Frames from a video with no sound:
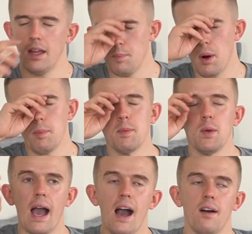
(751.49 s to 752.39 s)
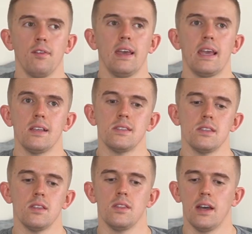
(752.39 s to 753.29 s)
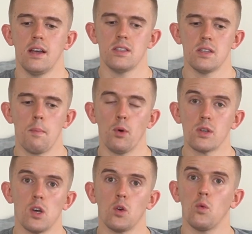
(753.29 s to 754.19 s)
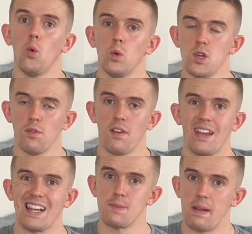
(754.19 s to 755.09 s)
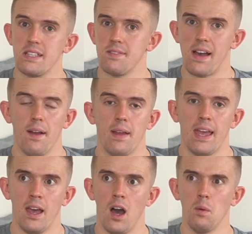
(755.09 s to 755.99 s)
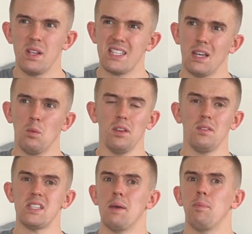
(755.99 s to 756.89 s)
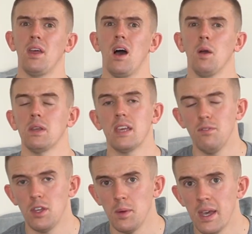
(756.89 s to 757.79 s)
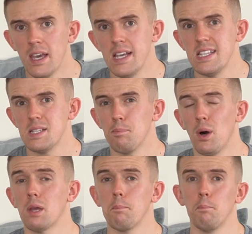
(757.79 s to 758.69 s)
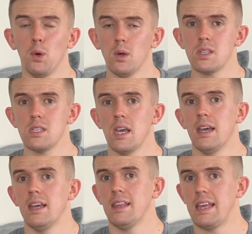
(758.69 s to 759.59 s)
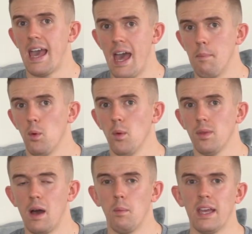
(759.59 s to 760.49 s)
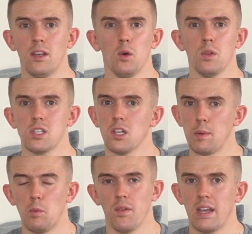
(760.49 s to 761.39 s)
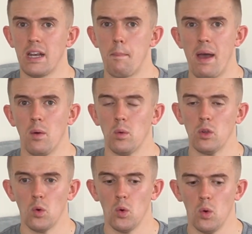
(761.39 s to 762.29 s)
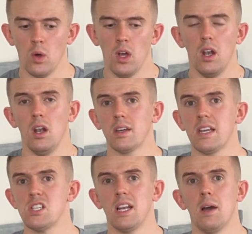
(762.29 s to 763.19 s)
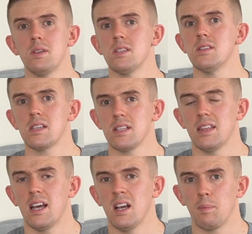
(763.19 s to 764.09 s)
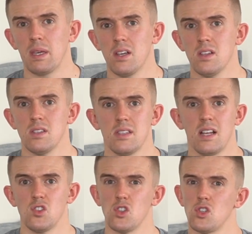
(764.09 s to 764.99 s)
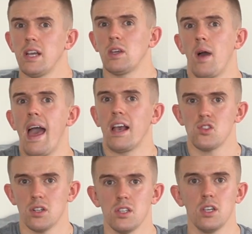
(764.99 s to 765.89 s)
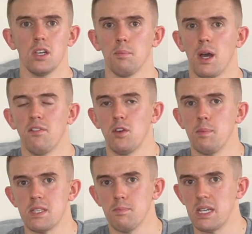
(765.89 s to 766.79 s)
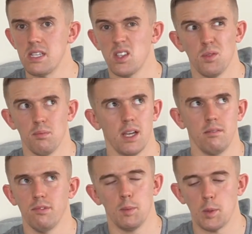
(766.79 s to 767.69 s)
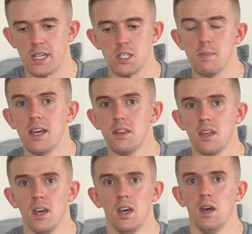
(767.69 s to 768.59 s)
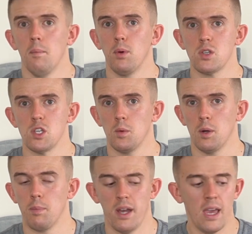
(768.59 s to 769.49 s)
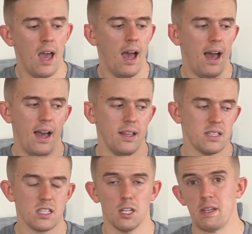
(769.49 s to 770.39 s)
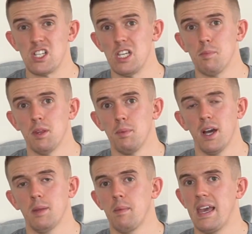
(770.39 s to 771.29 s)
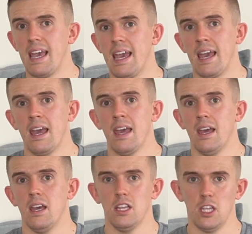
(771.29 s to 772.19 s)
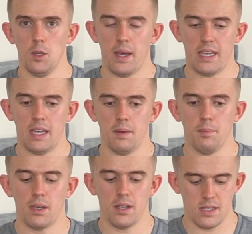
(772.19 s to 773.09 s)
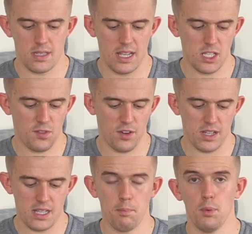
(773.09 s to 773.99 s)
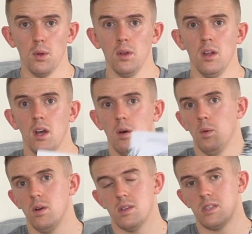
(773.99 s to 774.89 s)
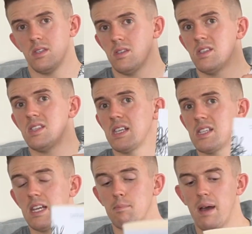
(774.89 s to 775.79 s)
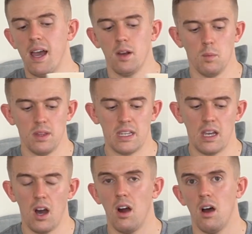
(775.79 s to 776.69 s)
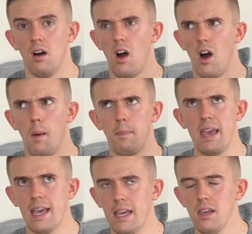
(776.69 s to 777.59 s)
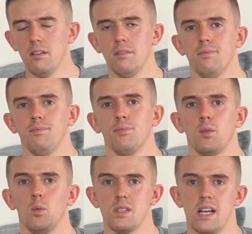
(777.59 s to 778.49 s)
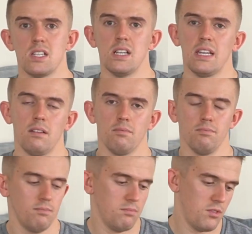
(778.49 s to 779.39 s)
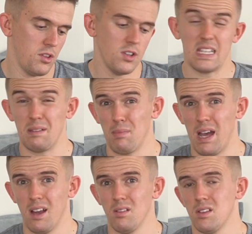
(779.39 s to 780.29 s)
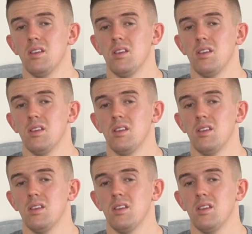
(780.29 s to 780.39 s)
The problem you have is that books are also very expensive out here. I would say one tip that I would give you is to buy books in the airport. That way no one's going to be worrying about your luggage allowance and things like that, because that's just like your extra. So you can buy a few bits and pieces from like W.H. Smith, books that you want to buy, and it's going to be cheaper than buying them here in the UAE, because this, for example, was £16 when the RRP was actually £13.